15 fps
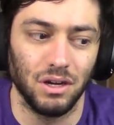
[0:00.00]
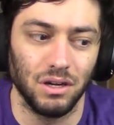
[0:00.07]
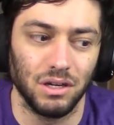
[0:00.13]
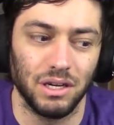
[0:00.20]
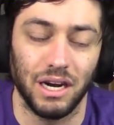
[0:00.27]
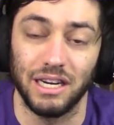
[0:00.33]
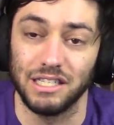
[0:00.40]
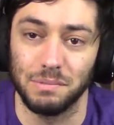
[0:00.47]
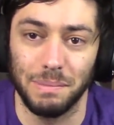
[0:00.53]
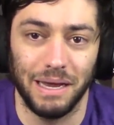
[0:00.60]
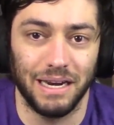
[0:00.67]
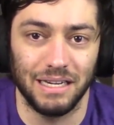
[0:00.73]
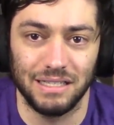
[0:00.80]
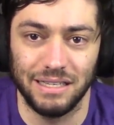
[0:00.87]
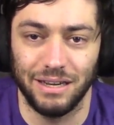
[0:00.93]

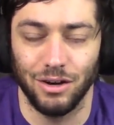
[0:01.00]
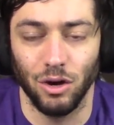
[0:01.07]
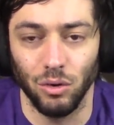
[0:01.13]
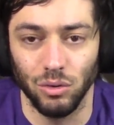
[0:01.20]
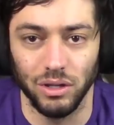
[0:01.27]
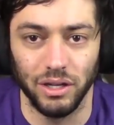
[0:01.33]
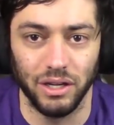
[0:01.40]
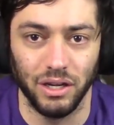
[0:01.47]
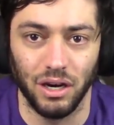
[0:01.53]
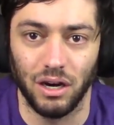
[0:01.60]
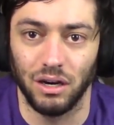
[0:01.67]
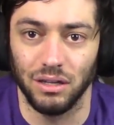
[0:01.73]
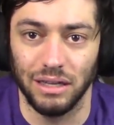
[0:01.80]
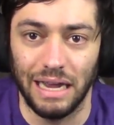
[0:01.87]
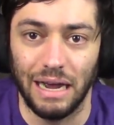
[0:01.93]
cosmetics that only are
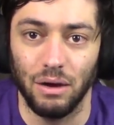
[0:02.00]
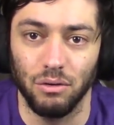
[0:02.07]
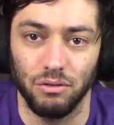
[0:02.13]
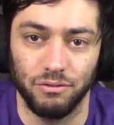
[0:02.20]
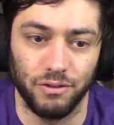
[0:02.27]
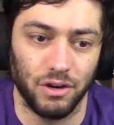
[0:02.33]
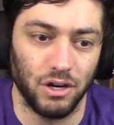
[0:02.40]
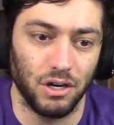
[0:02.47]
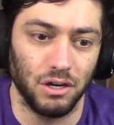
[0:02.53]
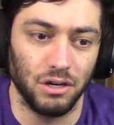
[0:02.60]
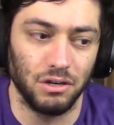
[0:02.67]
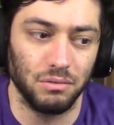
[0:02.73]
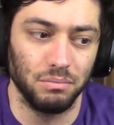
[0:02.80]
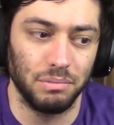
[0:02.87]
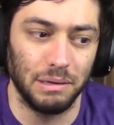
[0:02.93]
allowed
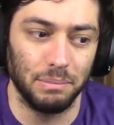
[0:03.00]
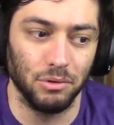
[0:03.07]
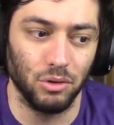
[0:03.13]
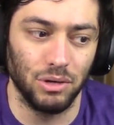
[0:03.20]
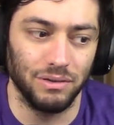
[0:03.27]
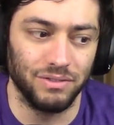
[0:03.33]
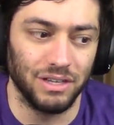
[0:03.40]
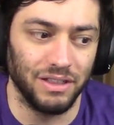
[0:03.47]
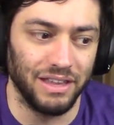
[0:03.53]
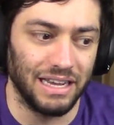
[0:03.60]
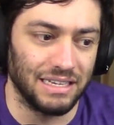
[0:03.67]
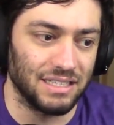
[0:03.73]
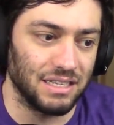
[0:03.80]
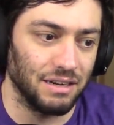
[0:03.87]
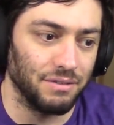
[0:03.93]
for people who have done
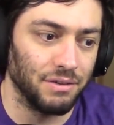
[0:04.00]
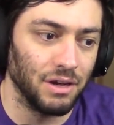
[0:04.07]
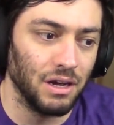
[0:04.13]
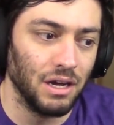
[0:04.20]
that stuff.